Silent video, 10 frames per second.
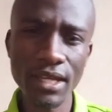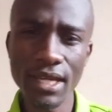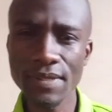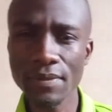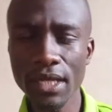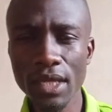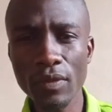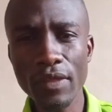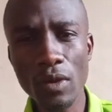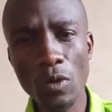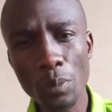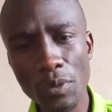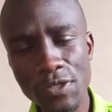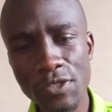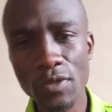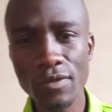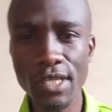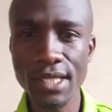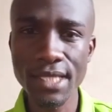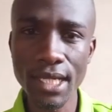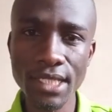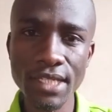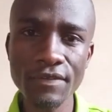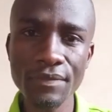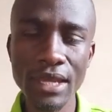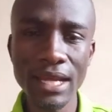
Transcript: Let us begin with the composition of the executive.